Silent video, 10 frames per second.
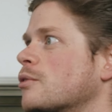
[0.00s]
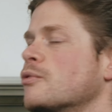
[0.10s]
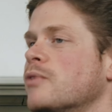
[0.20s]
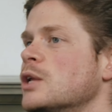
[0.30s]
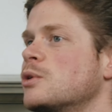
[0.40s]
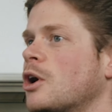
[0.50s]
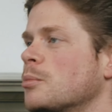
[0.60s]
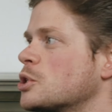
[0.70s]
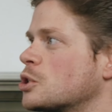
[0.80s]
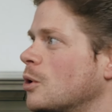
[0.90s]
of the value
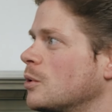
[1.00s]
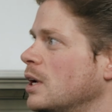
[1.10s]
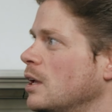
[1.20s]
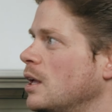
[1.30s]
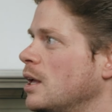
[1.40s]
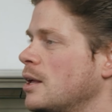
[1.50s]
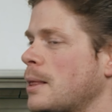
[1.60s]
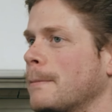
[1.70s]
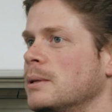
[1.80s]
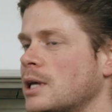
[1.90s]
can't be shown.
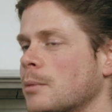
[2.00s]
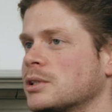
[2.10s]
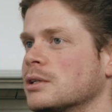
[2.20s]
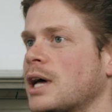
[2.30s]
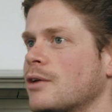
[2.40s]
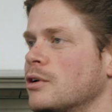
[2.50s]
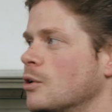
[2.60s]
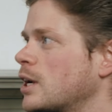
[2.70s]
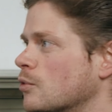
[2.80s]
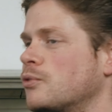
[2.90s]
Being able to have a
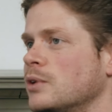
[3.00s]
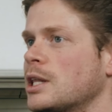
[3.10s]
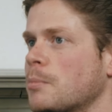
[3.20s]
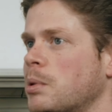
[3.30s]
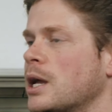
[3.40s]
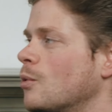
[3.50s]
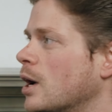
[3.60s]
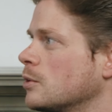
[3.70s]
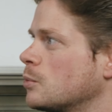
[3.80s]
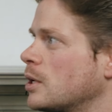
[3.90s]
look and feel and play
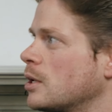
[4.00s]
around with